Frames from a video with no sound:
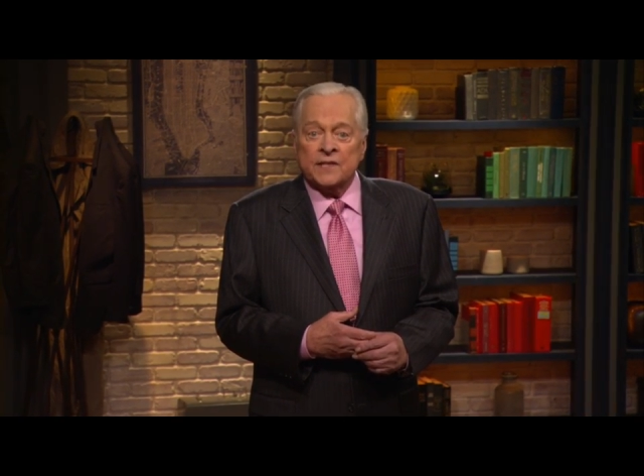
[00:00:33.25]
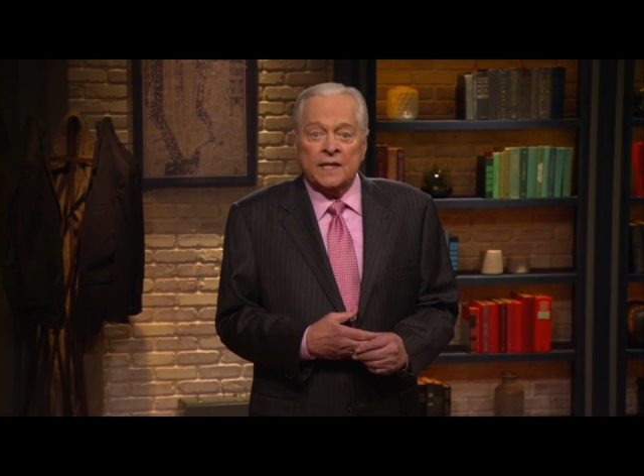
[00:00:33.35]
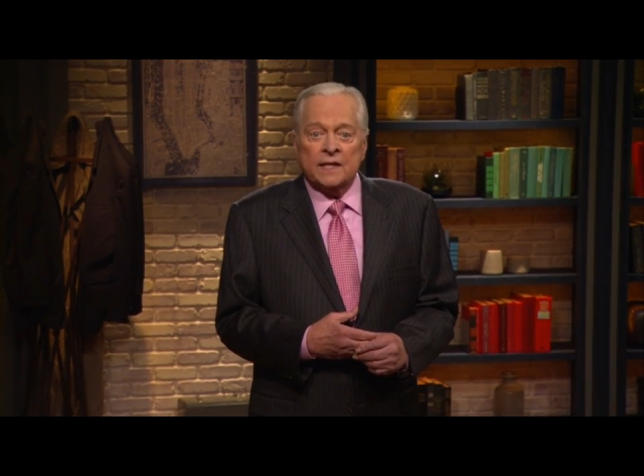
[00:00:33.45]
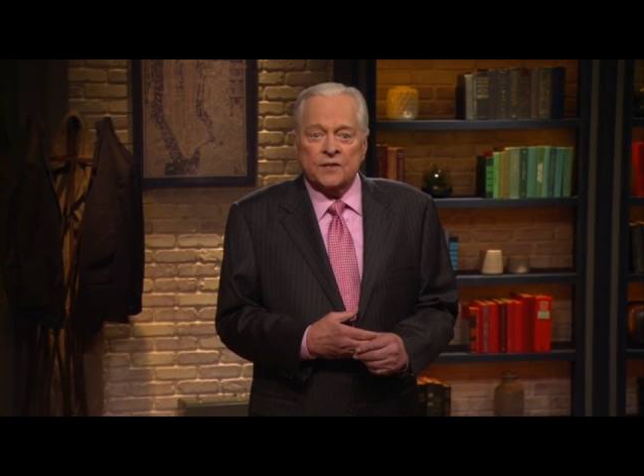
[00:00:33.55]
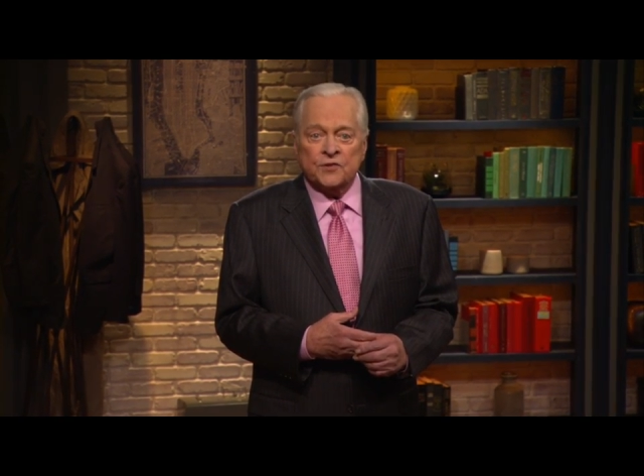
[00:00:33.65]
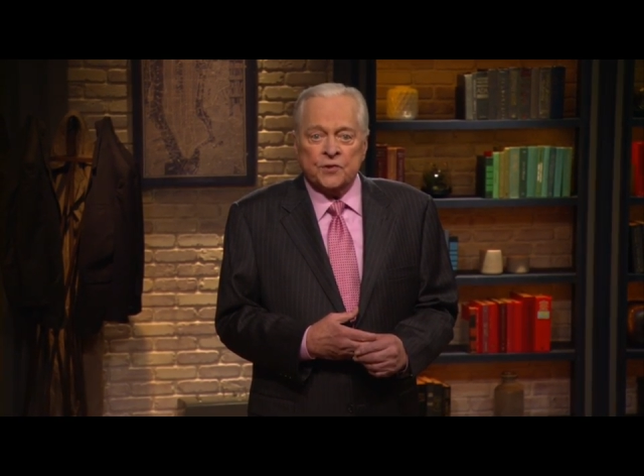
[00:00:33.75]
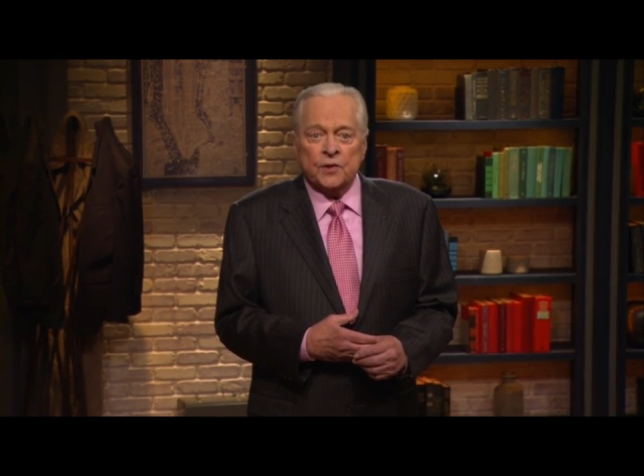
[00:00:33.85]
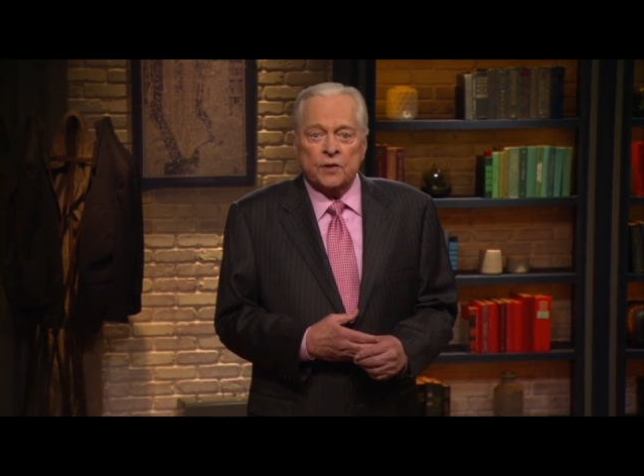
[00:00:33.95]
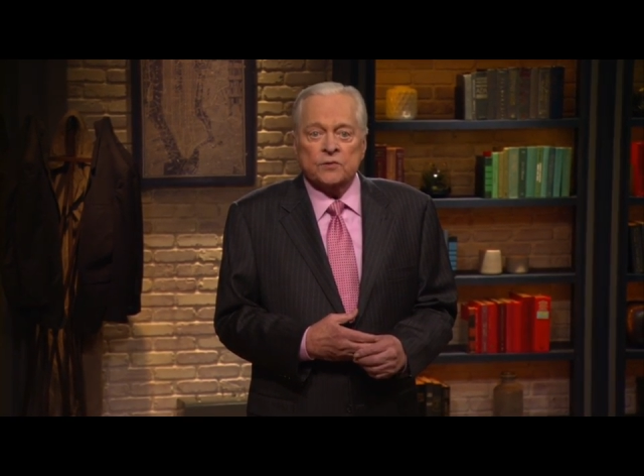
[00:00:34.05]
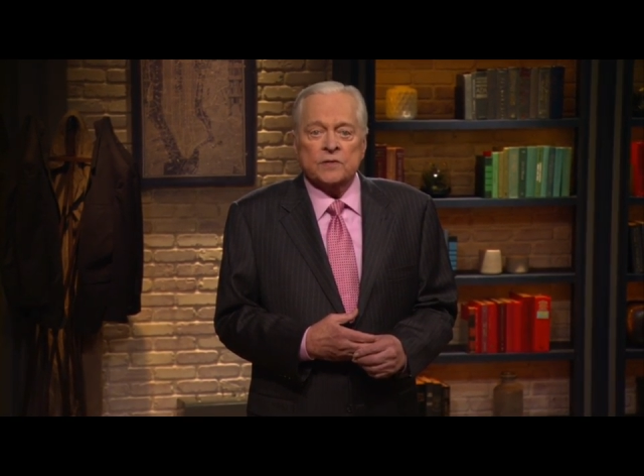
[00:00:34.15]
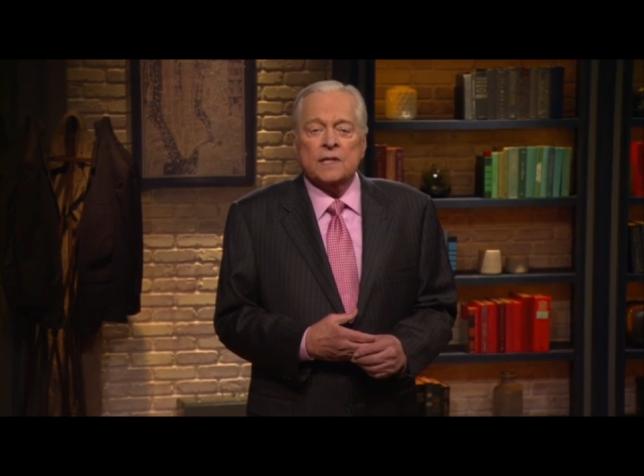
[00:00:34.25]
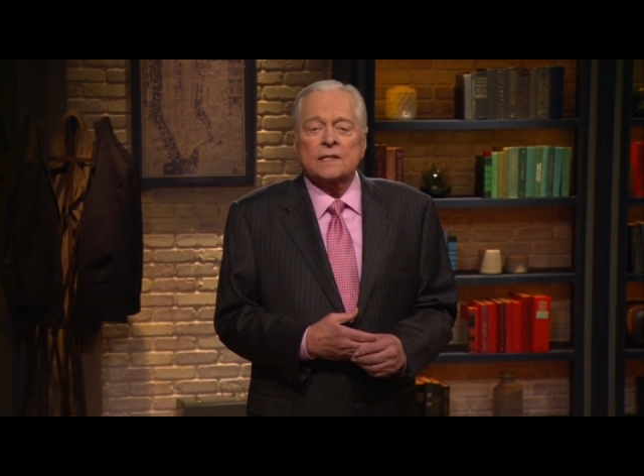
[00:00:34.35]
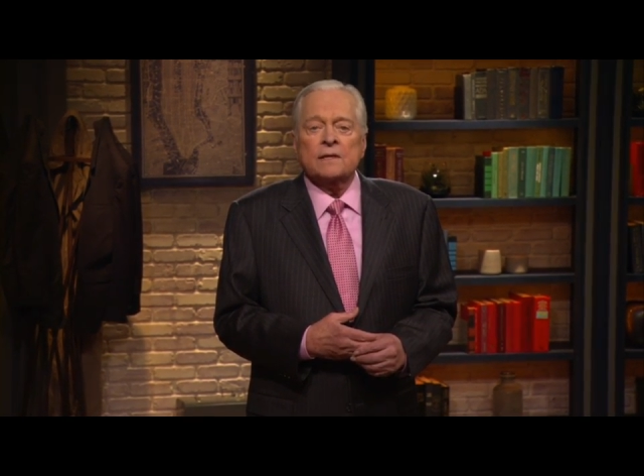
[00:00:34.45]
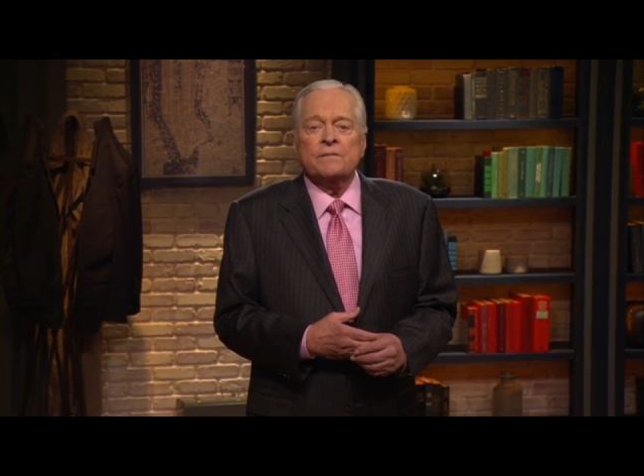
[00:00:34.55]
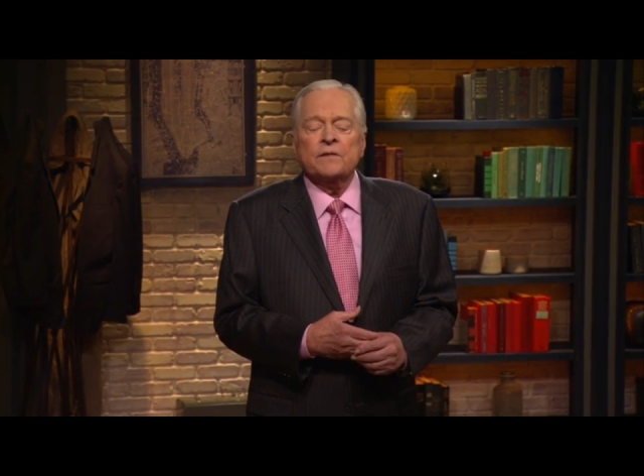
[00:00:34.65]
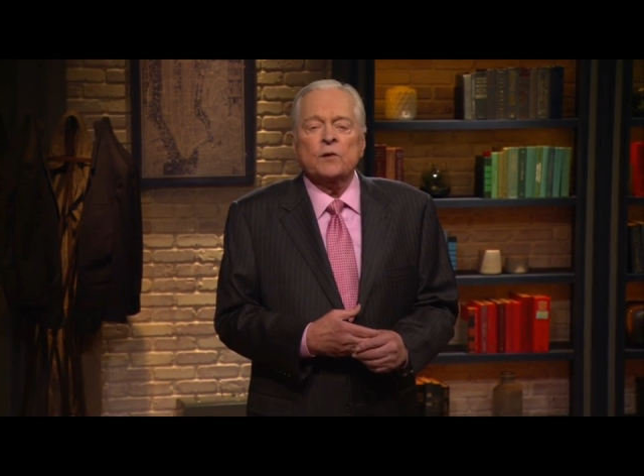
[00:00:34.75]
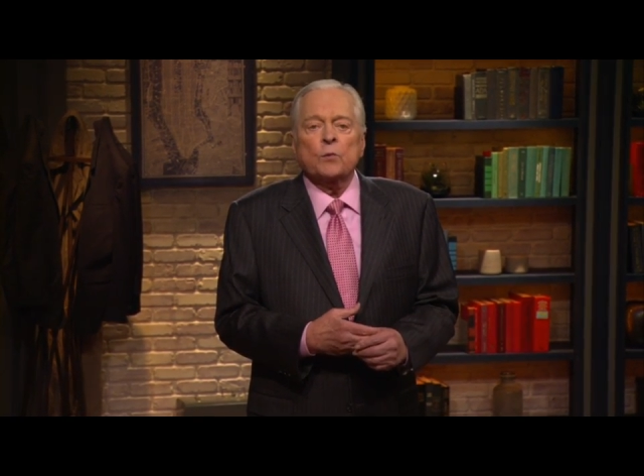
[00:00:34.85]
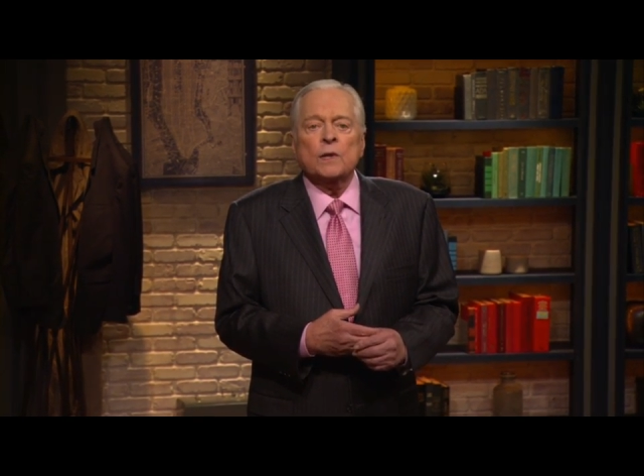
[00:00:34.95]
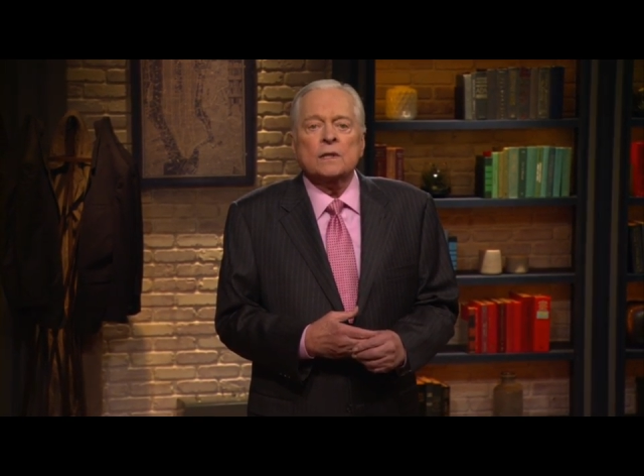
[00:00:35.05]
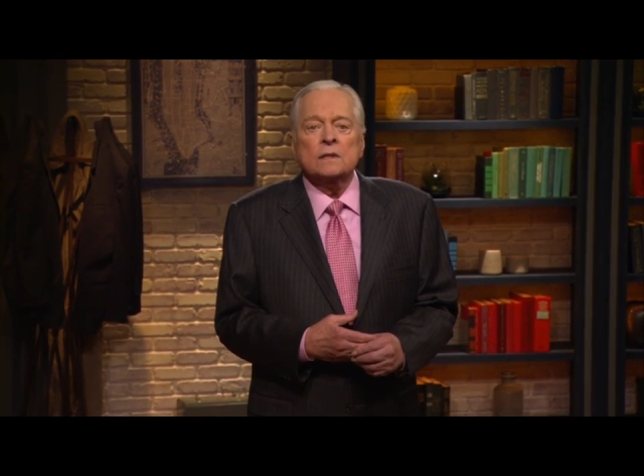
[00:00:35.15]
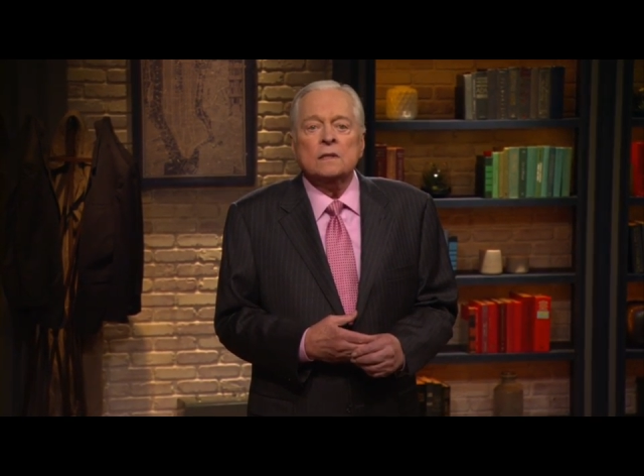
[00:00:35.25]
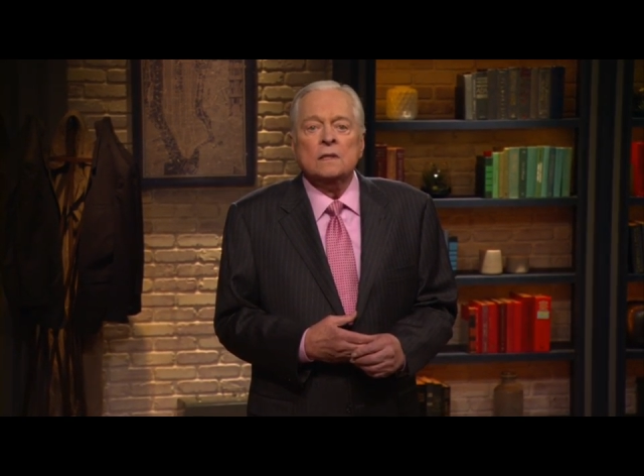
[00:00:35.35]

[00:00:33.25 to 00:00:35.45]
Ealing Studios in 1951,